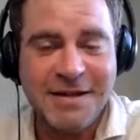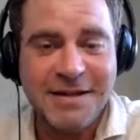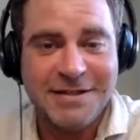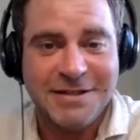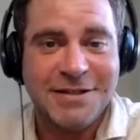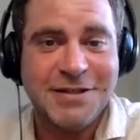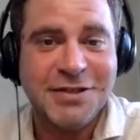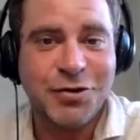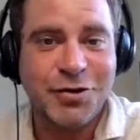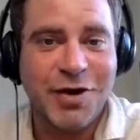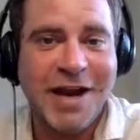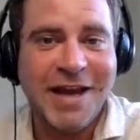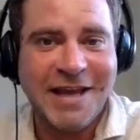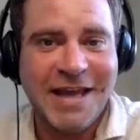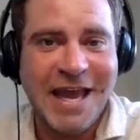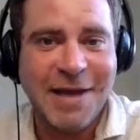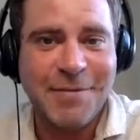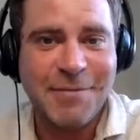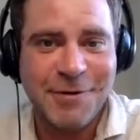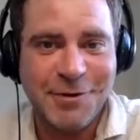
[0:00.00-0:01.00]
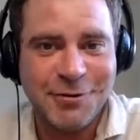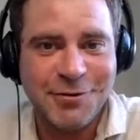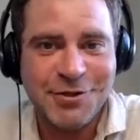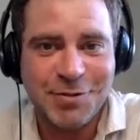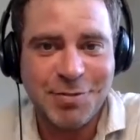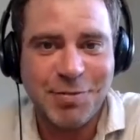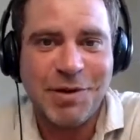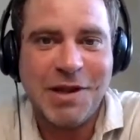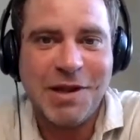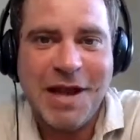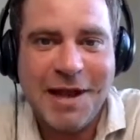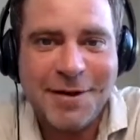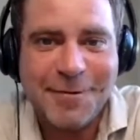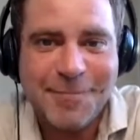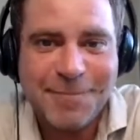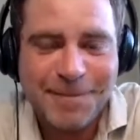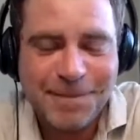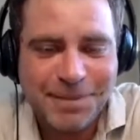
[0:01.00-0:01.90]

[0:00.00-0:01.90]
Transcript: this is a great game and you should play it